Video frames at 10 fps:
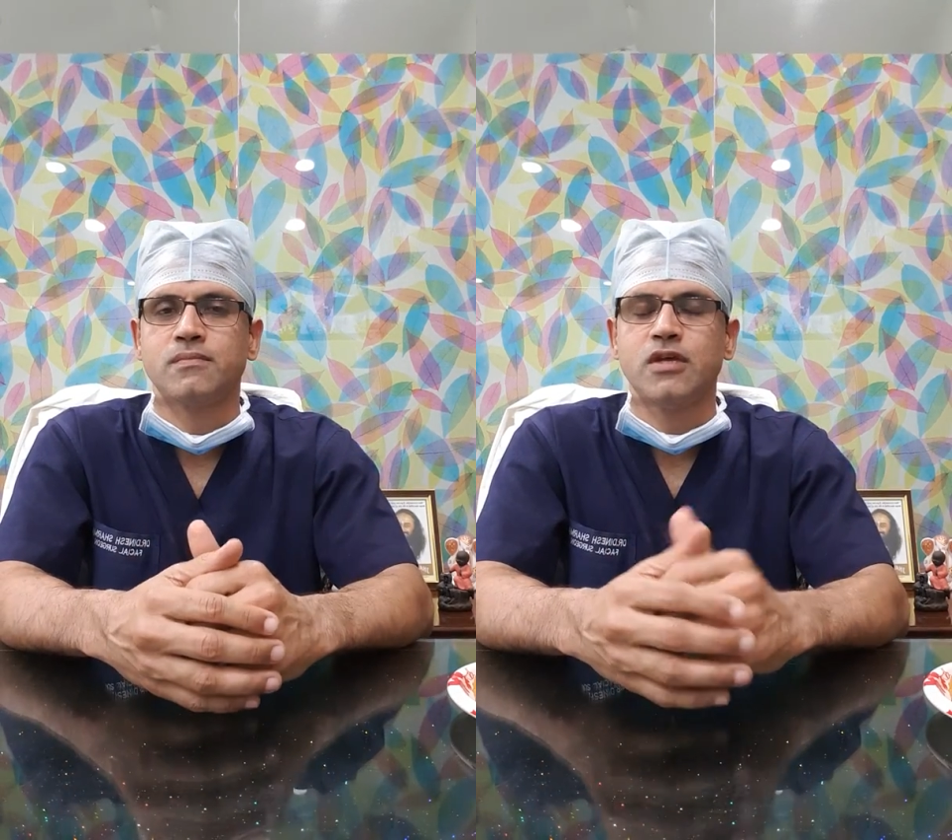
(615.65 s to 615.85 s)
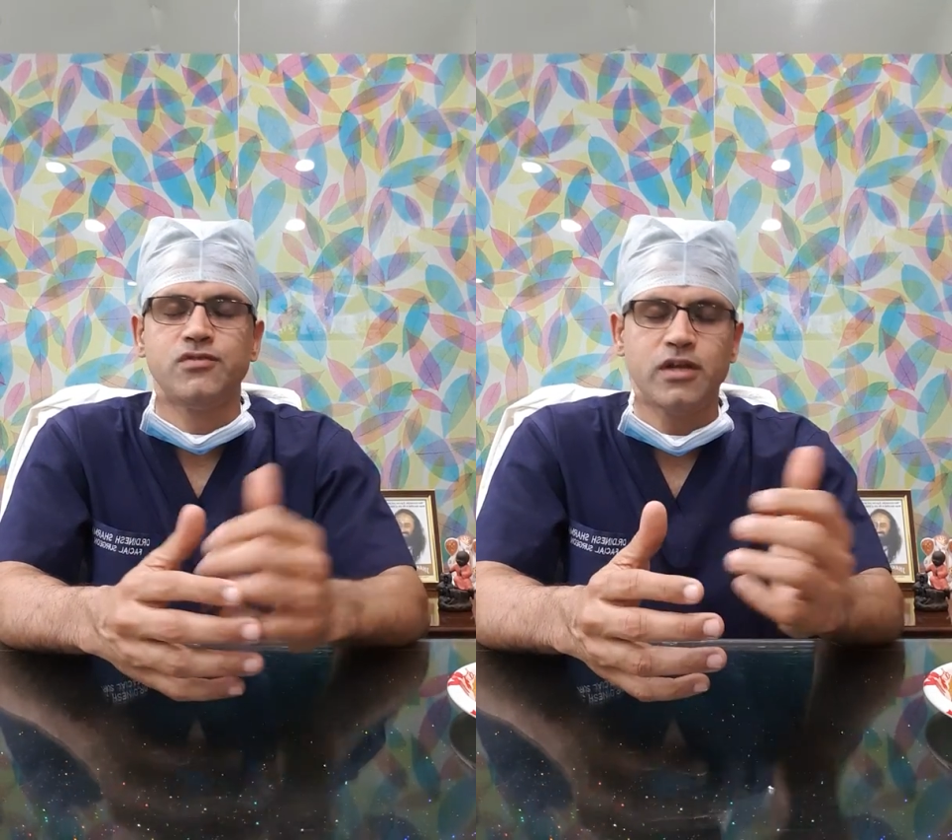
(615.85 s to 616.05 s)

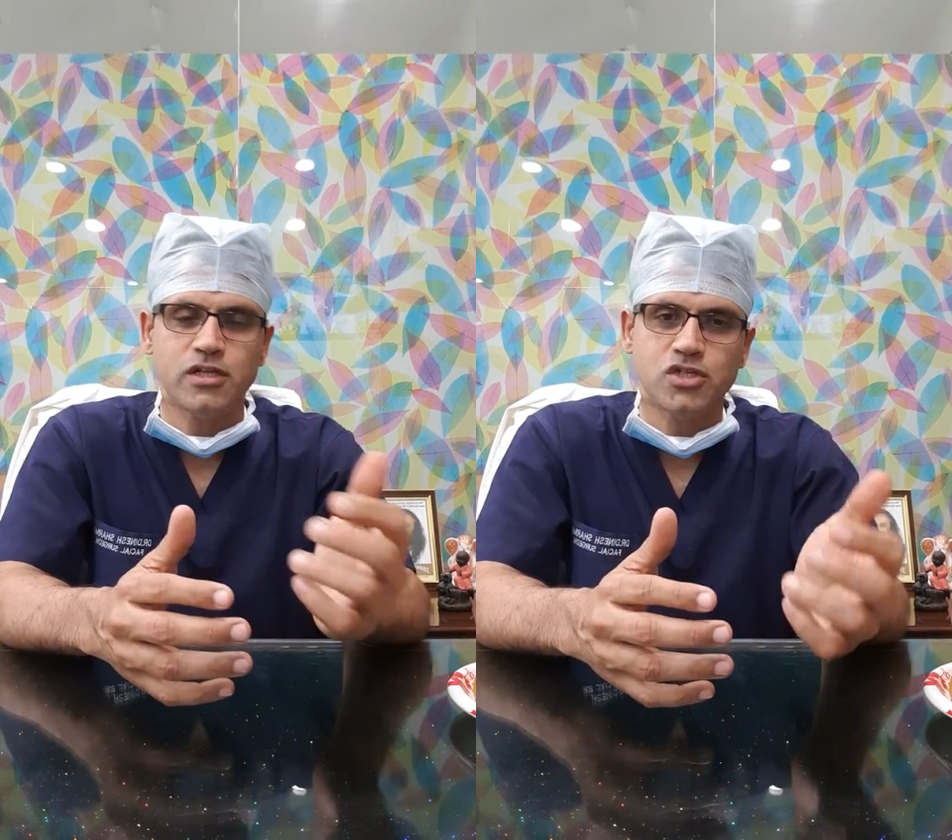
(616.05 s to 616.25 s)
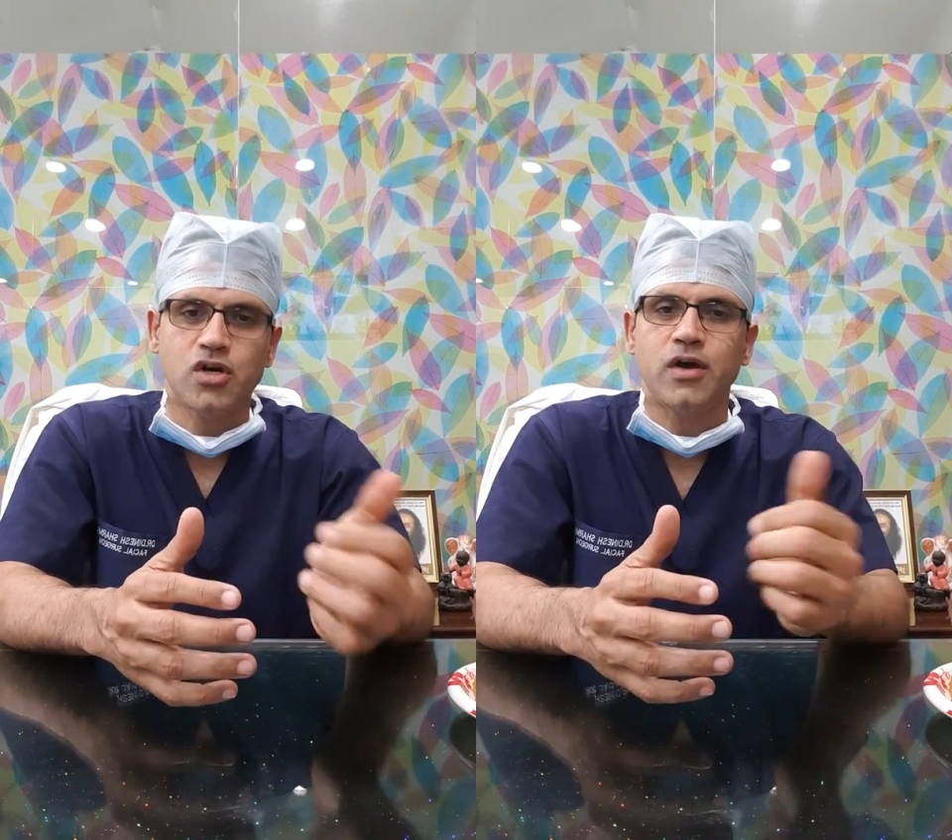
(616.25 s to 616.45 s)
inside
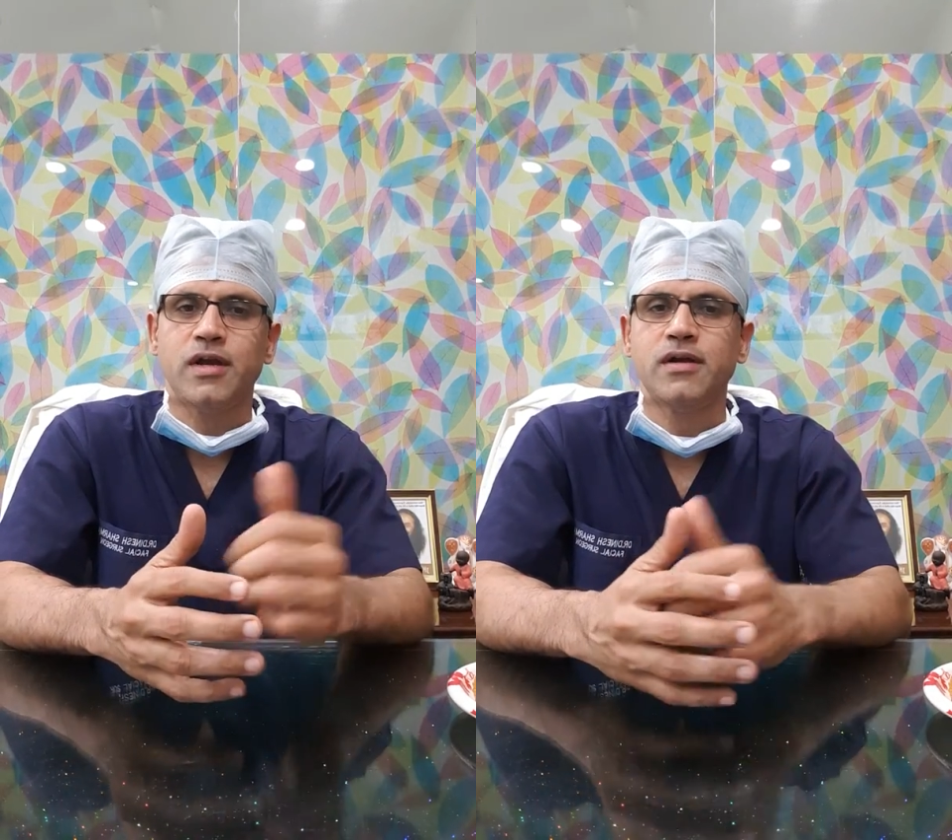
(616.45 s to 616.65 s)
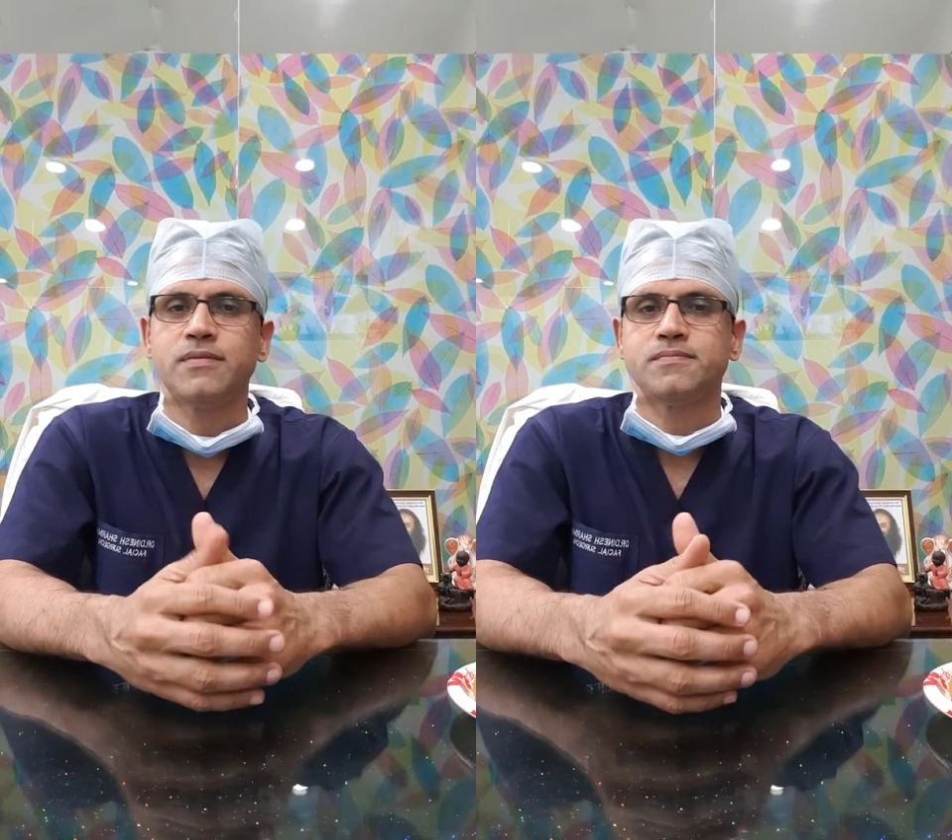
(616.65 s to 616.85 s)
the
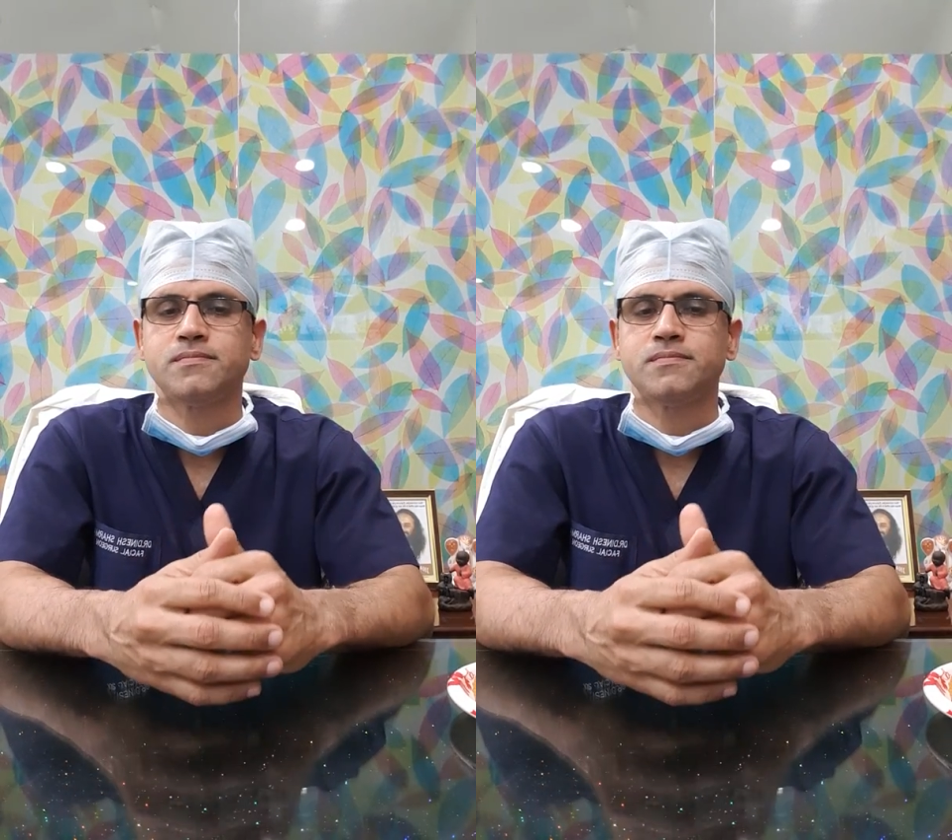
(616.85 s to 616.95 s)
joint,